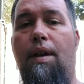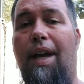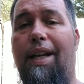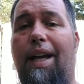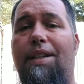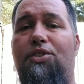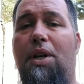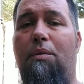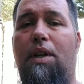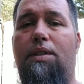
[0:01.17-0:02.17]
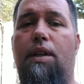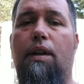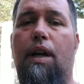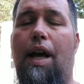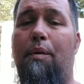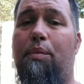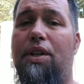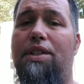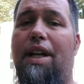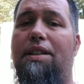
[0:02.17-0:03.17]
Hey guys, Jay Rich here. I
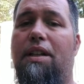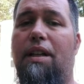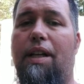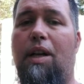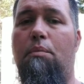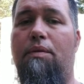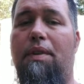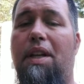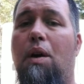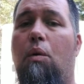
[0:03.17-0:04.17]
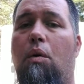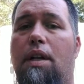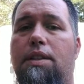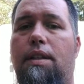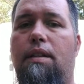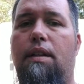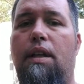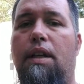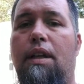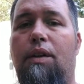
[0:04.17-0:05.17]
appreciate you clicking on my video and watching it.
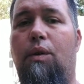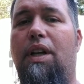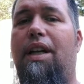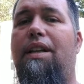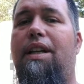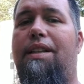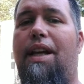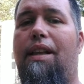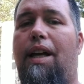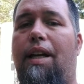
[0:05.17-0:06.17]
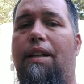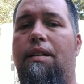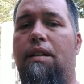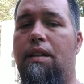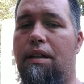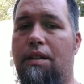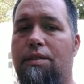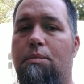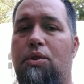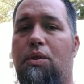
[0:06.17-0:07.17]
Go on ahead and hit that like,
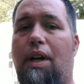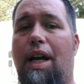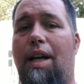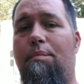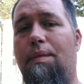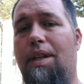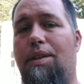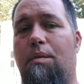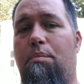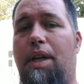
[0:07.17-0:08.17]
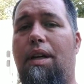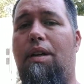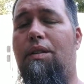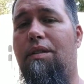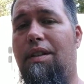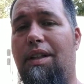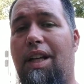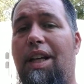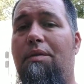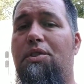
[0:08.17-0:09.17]
subscribe, the bell,
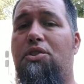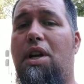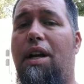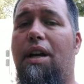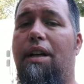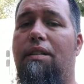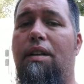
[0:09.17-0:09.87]
and even share it.